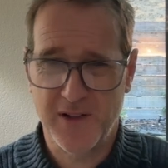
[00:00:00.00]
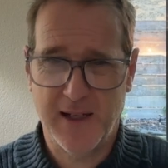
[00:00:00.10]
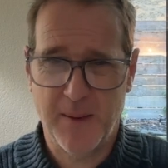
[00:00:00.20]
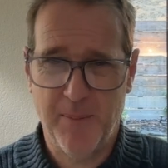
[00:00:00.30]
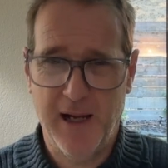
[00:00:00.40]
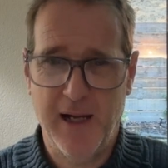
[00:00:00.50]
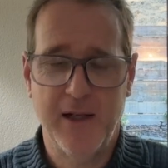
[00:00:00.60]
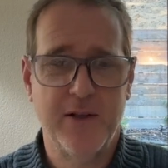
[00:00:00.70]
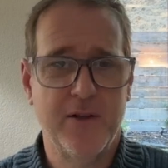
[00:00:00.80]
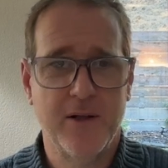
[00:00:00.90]
to like a
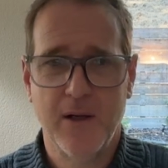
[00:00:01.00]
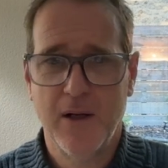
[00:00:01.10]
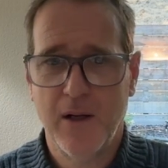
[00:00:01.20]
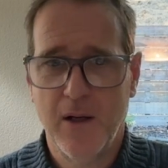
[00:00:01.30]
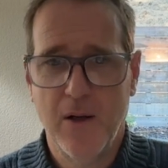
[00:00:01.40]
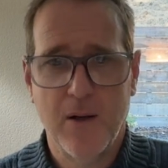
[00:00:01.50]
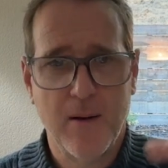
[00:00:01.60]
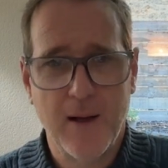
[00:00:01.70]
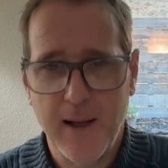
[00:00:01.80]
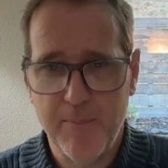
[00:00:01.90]
page,
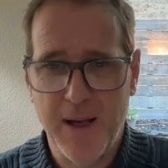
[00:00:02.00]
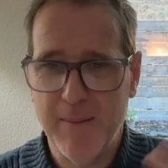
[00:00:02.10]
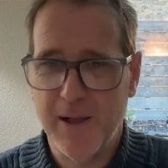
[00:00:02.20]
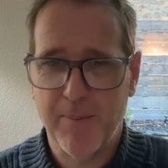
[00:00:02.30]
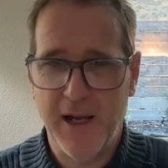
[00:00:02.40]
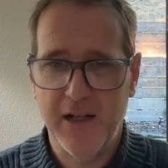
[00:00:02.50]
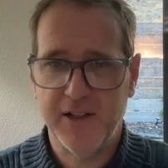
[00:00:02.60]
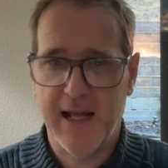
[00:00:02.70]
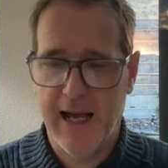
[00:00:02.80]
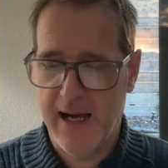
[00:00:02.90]
maybe a page
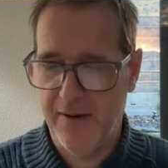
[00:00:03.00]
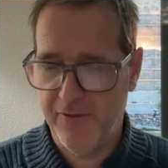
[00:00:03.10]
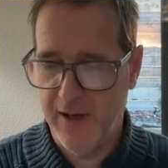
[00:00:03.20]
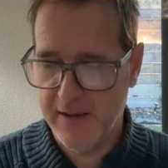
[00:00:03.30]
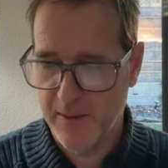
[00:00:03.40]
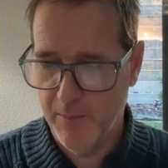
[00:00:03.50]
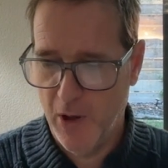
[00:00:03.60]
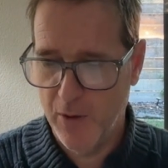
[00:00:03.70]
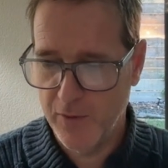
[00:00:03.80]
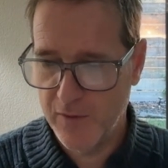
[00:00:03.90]
and a half at the
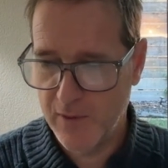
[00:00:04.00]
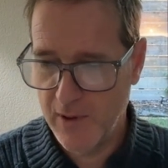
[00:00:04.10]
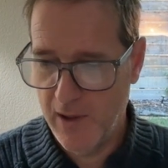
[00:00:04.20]
most.